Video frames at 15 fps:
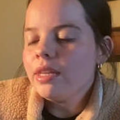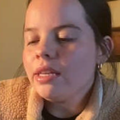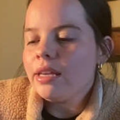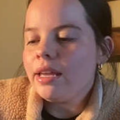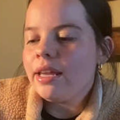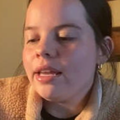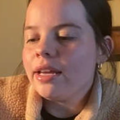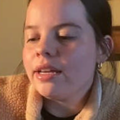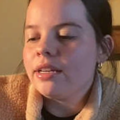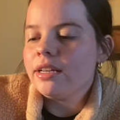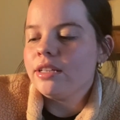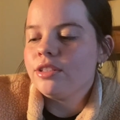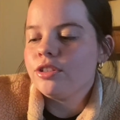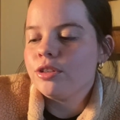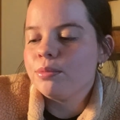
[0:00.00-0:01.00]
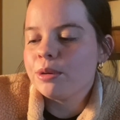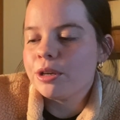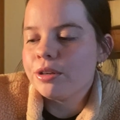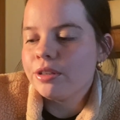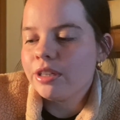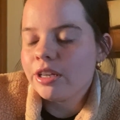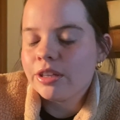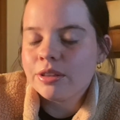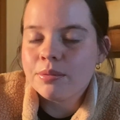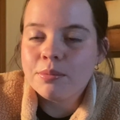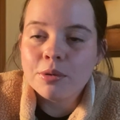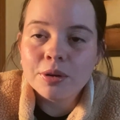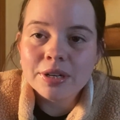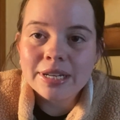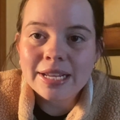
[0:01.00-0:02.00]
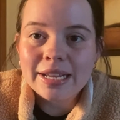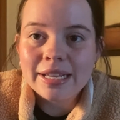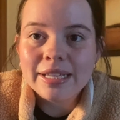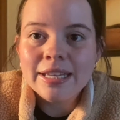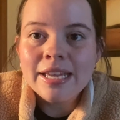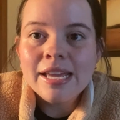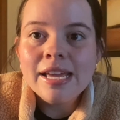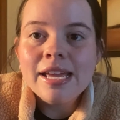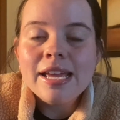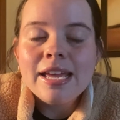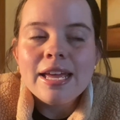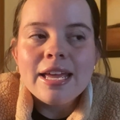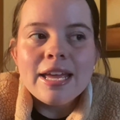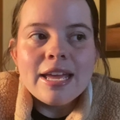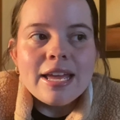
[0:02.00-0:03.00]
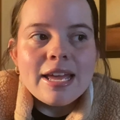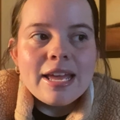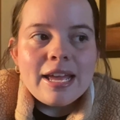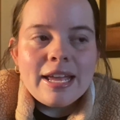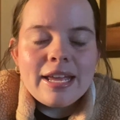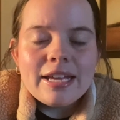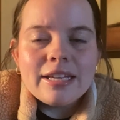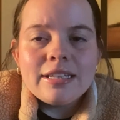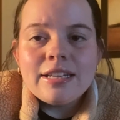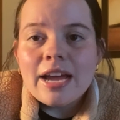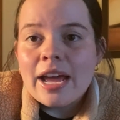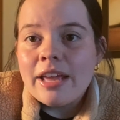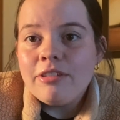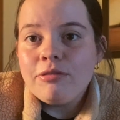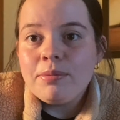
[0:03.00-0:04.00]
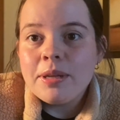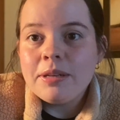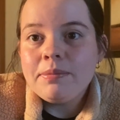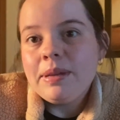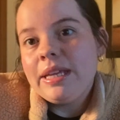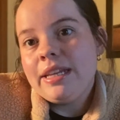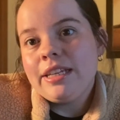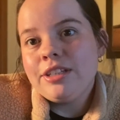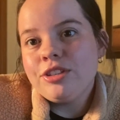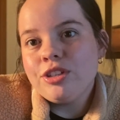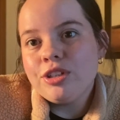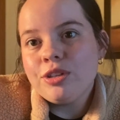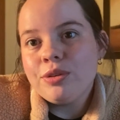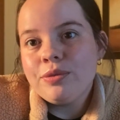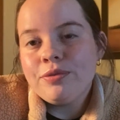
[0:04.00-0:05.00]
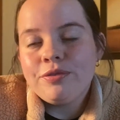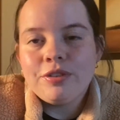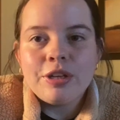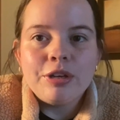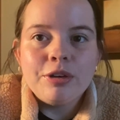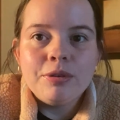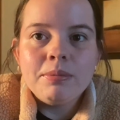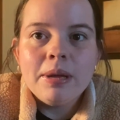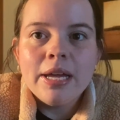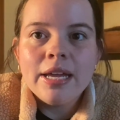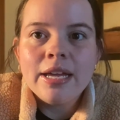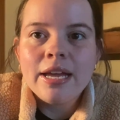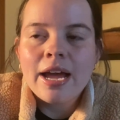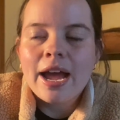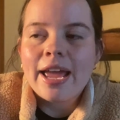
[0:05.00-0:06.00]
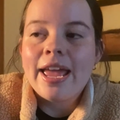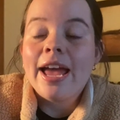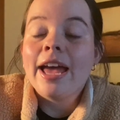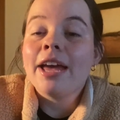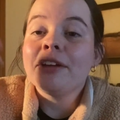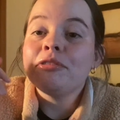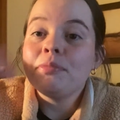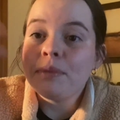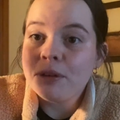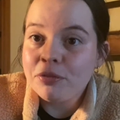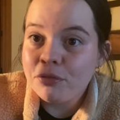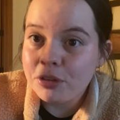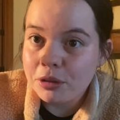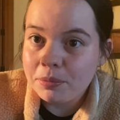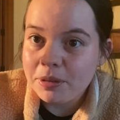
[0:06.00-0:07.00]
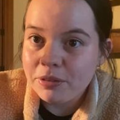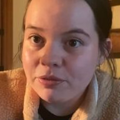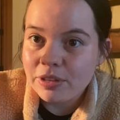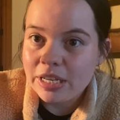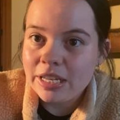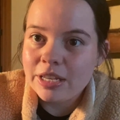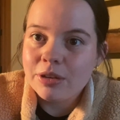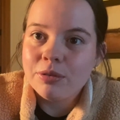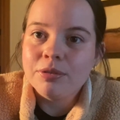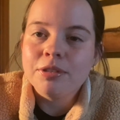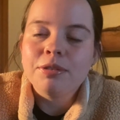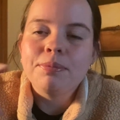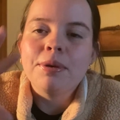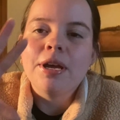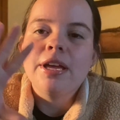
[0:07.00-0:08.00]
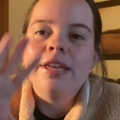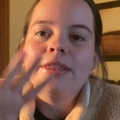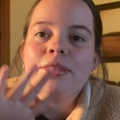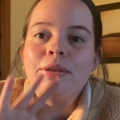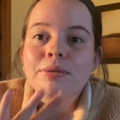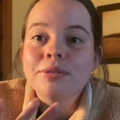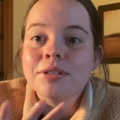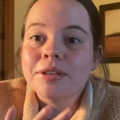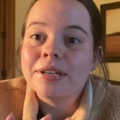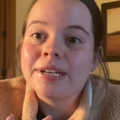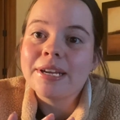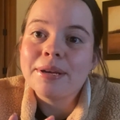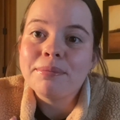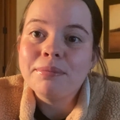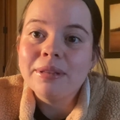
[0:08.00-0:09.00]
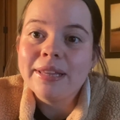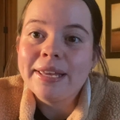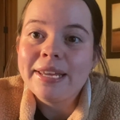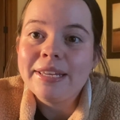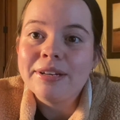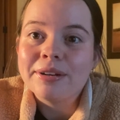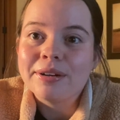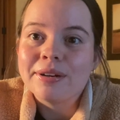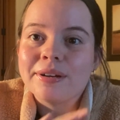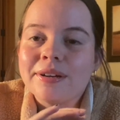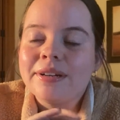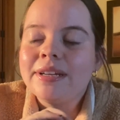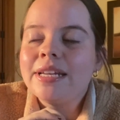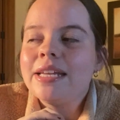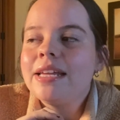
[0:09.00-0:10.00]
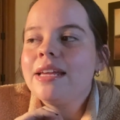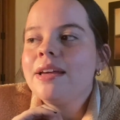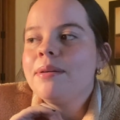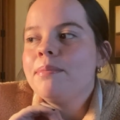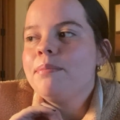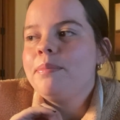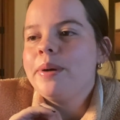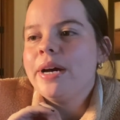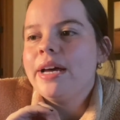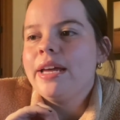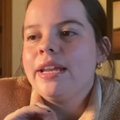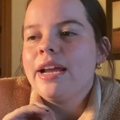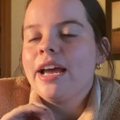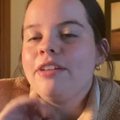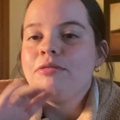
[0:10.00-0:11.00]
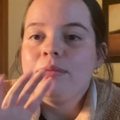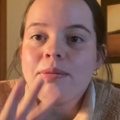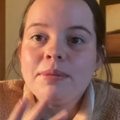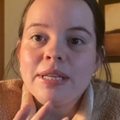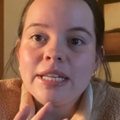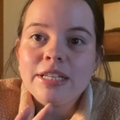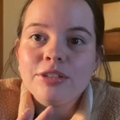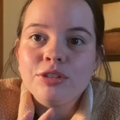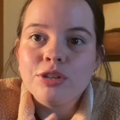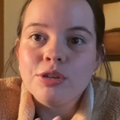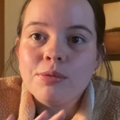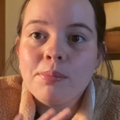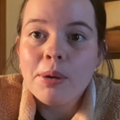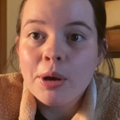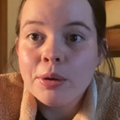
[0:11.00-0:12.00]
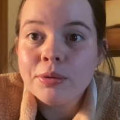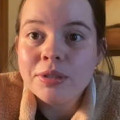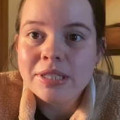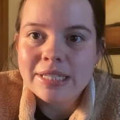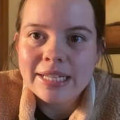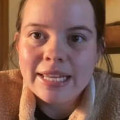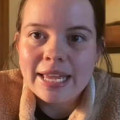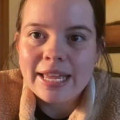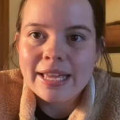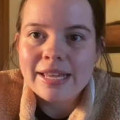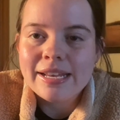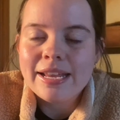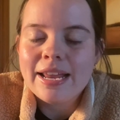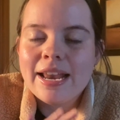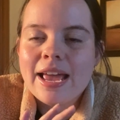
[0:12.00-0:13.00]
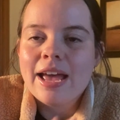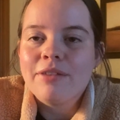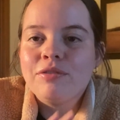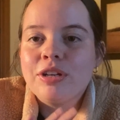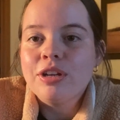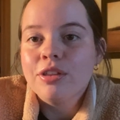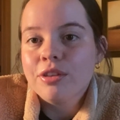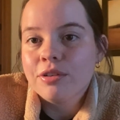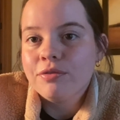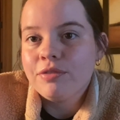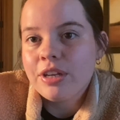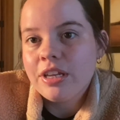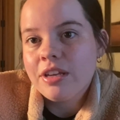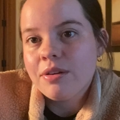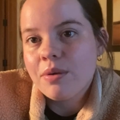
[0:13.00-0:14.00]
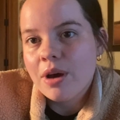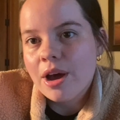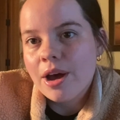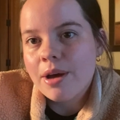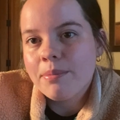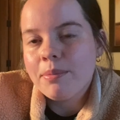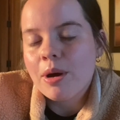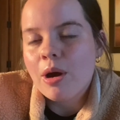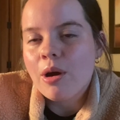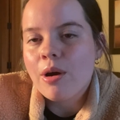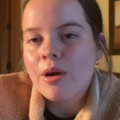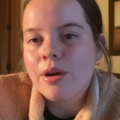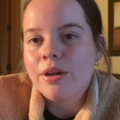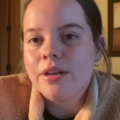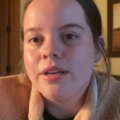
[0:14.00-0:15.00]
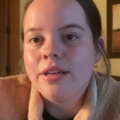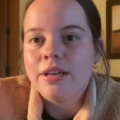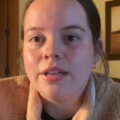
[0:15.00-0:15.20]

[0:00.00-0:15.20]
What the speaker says: and it's super early in the morning. And I've been meaning to film. I have been filming videos, but those are going to come later. But I've been meaning to post again and have another video up on